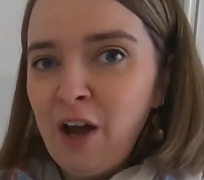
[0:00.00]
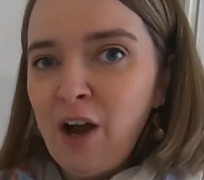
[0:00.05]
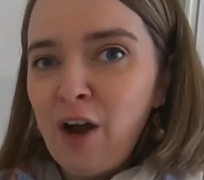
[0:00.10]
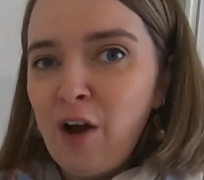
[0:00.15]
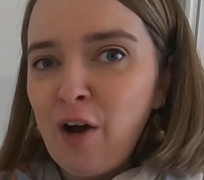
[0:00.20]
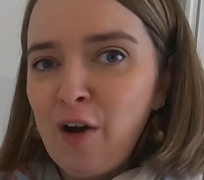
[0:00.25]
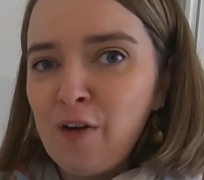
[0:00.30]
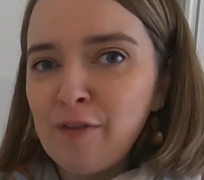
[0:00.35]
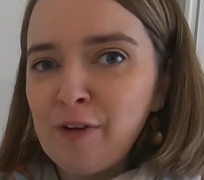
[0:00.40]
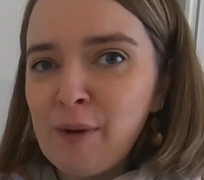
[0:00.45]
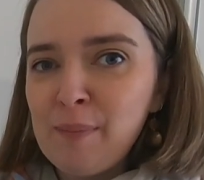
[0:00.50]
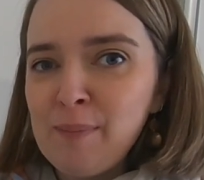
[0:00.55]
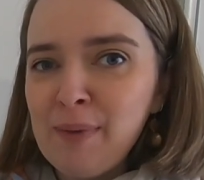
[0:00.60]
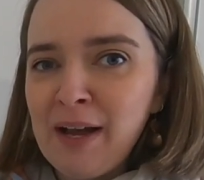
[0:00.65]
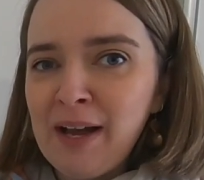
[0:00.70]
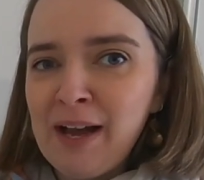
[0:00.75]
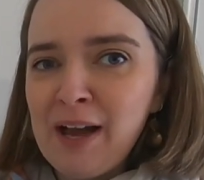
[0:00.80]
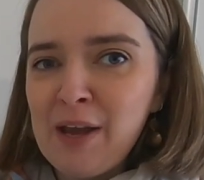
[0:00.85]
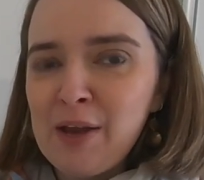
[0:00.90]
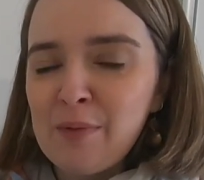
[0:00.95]
of
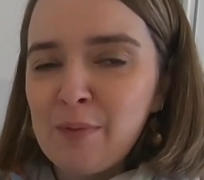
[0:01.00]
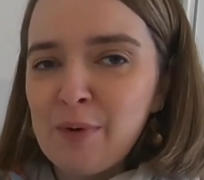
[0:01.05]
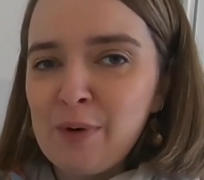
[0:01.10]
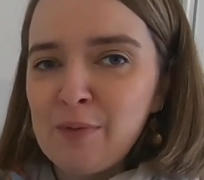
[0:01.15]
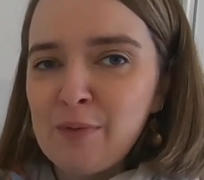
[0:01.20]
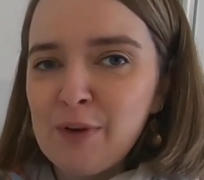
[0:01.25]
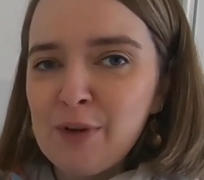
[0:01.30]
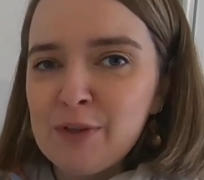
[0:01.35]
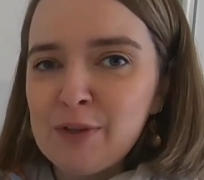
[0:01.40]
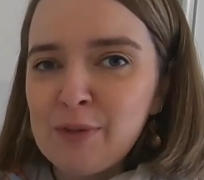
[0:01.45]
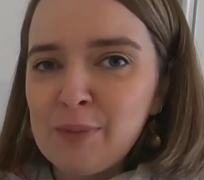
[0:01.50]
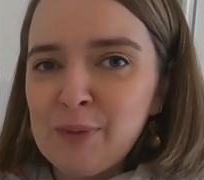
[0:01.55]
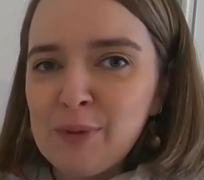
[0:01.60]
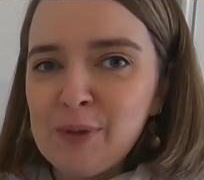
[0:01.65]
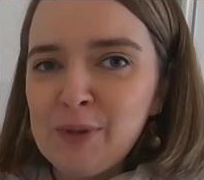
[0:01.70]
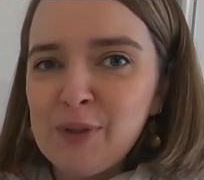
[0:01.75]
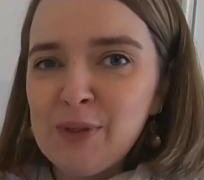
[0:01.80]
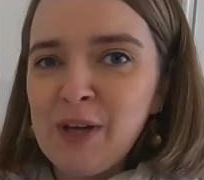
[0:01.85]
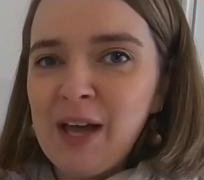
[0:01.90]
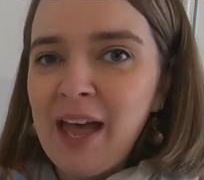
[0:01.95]
my
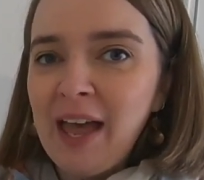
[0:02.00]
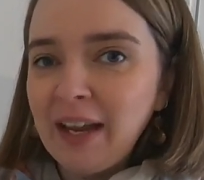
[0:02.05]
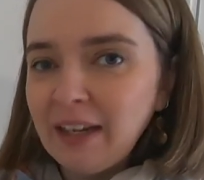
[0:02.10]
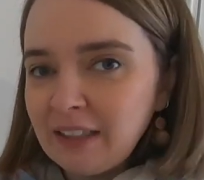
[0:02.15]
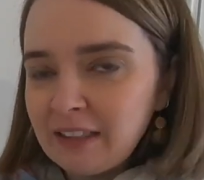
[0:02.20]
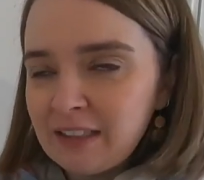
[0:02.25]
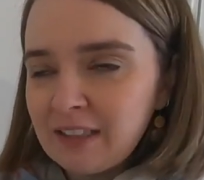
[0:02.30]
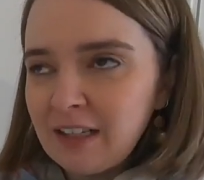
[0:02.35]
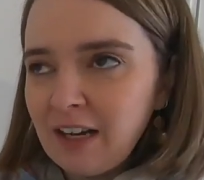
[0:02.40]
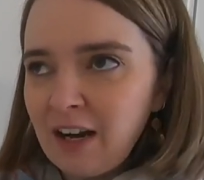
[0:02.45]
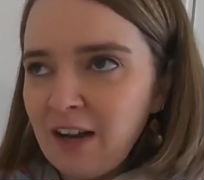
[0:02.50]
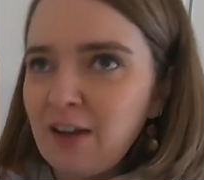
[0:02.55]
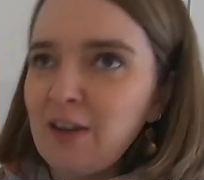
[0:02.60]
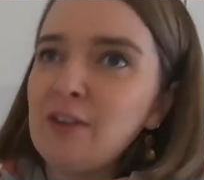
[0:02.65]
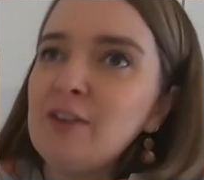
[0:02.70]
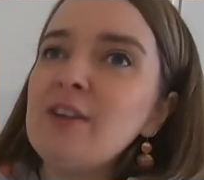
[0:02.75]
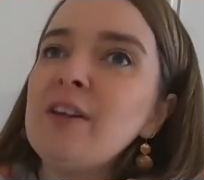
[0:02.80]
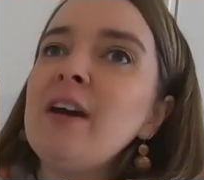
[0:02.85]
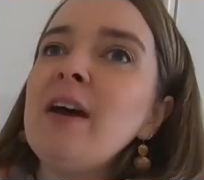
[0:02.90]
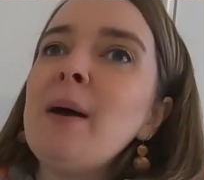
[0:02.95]
reversible
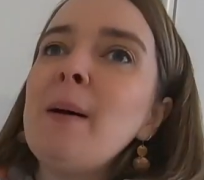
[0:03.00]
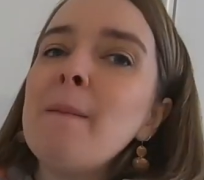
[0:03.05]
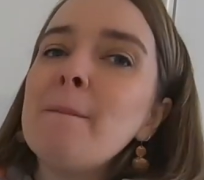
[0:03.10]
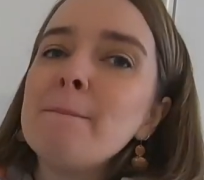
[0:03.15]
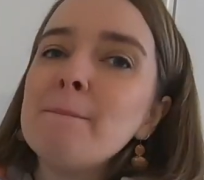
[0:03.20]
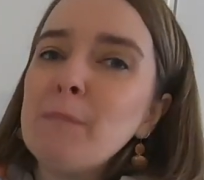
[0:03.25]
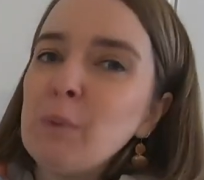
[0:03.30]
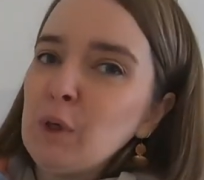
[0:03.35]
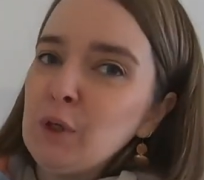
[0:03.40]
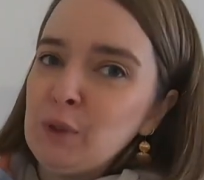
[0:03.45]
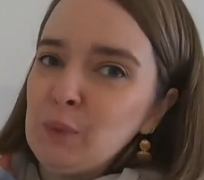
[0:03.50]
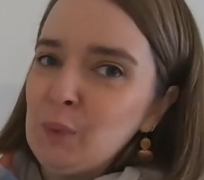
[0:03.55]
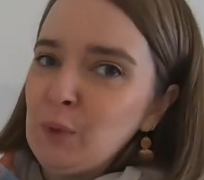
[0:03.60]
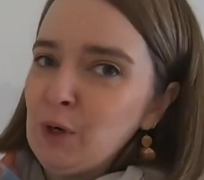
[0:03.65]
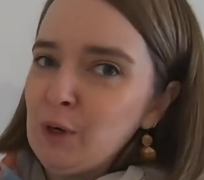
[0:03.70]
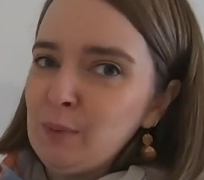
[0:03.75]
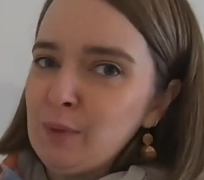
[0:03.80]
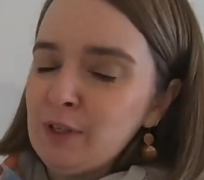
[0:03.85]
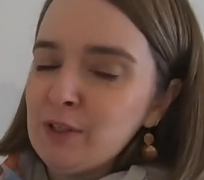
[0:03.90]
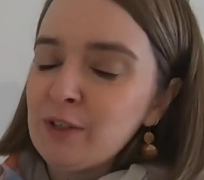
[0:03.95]
hexagon body
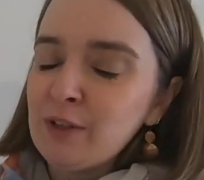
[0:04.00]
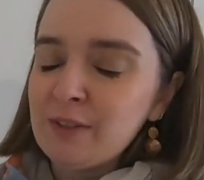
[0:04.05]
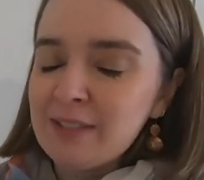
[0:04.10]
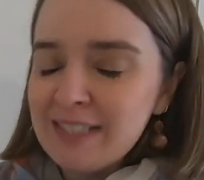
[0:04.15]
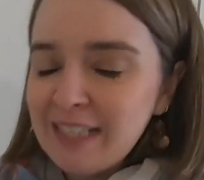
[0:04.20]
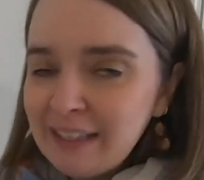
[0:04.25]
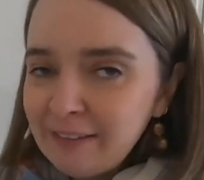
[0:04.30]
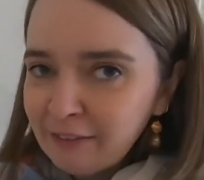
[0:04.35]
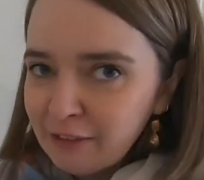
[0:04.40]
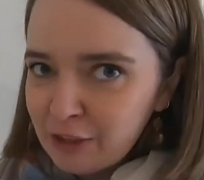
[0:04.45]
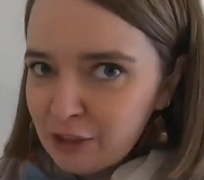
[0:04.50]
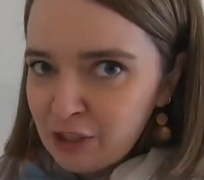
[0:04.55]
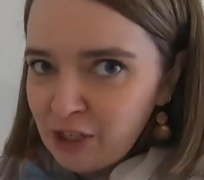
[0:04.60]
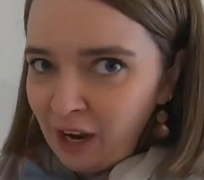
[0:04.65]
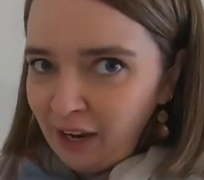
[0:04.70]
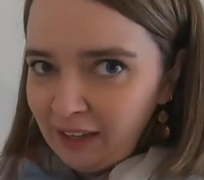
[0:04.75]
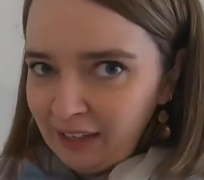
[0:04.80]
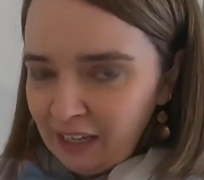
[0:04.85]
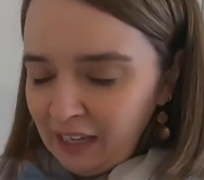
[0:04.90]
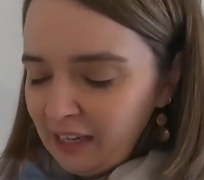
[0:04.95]
warmer, so sleeveless
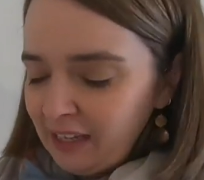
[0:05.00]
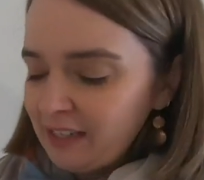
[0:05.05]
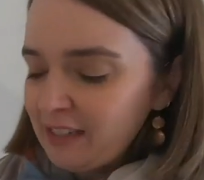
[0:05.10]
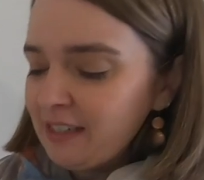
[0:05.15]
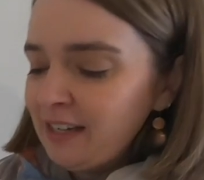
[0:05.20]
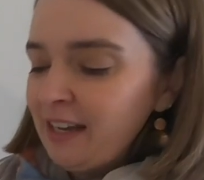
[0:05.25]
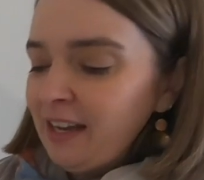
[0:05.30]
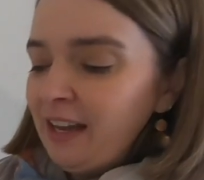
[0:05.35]
jacket.